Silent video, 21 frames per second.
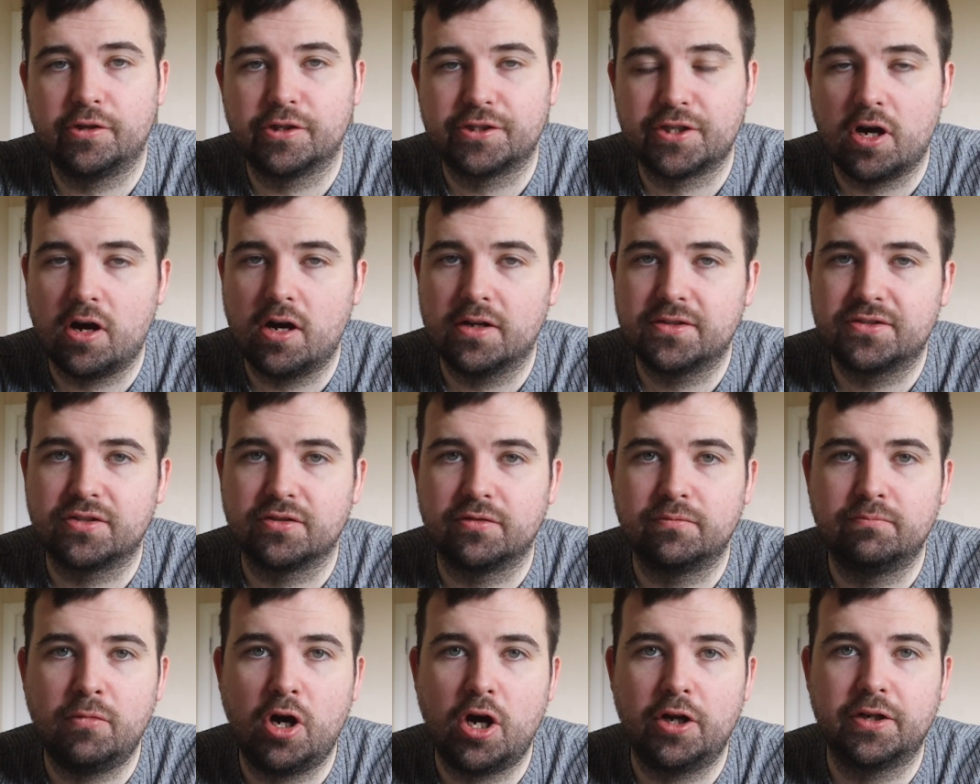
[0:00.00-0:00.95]
your thoughts
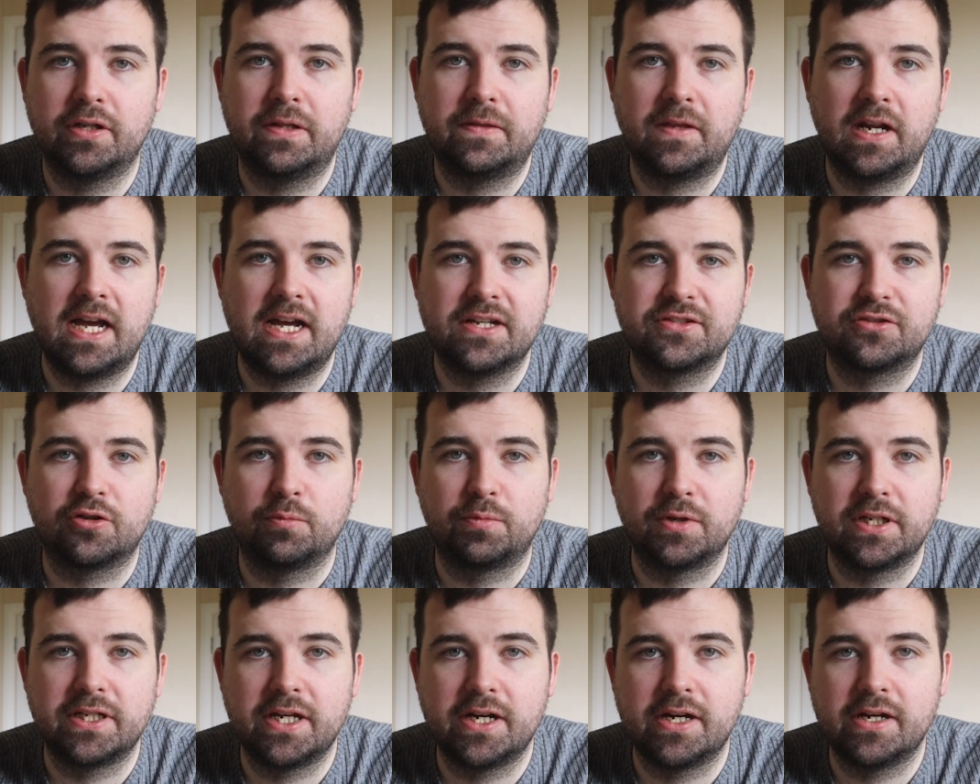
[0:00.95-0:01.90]
on Monaghan the last
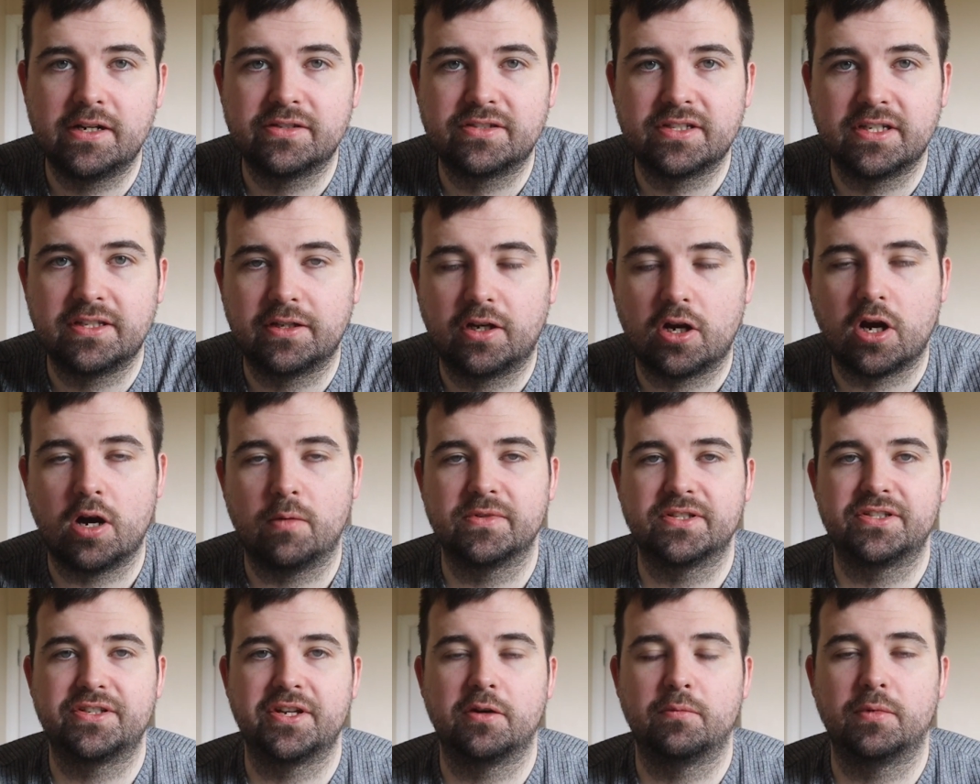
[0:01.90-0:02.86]
couple of years in the
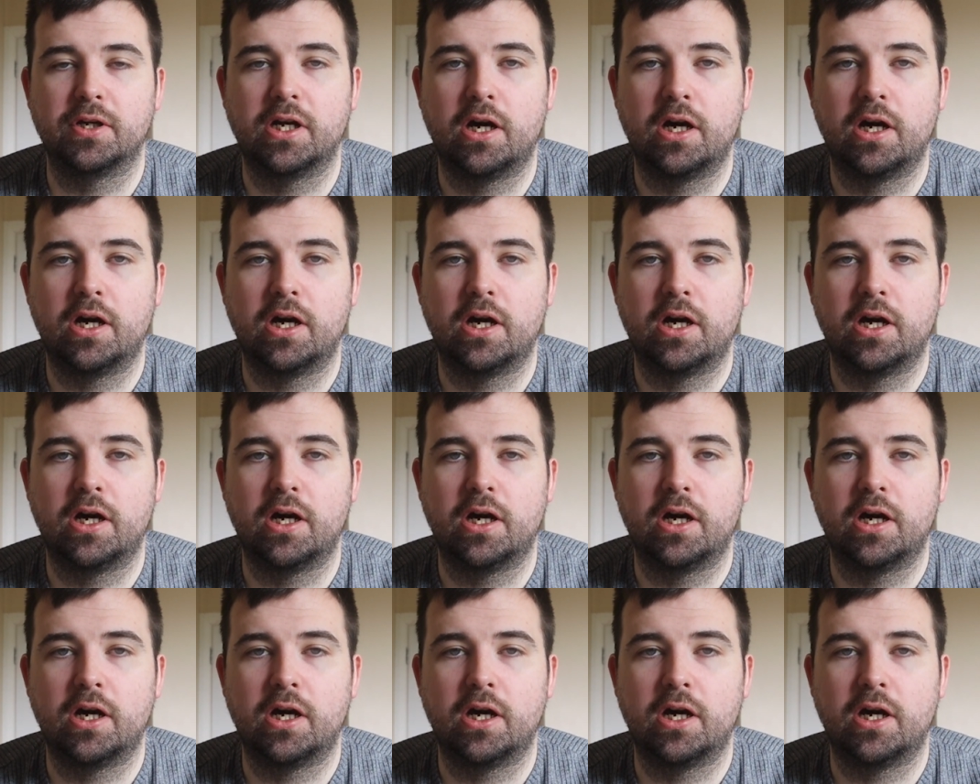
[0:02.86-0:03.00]
comments down